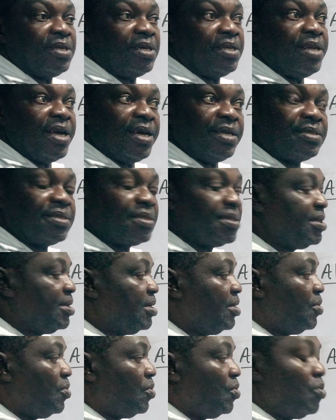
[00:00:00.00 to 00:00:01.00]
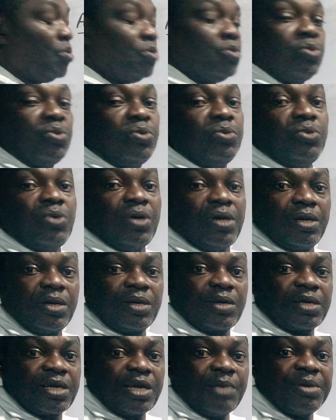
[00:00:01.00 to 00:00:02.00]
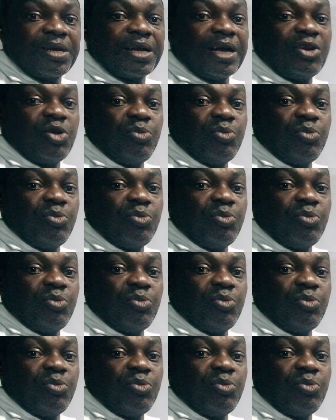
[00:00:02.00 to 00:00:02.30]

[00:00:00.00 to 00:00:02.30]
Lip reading: next, we'll do chemical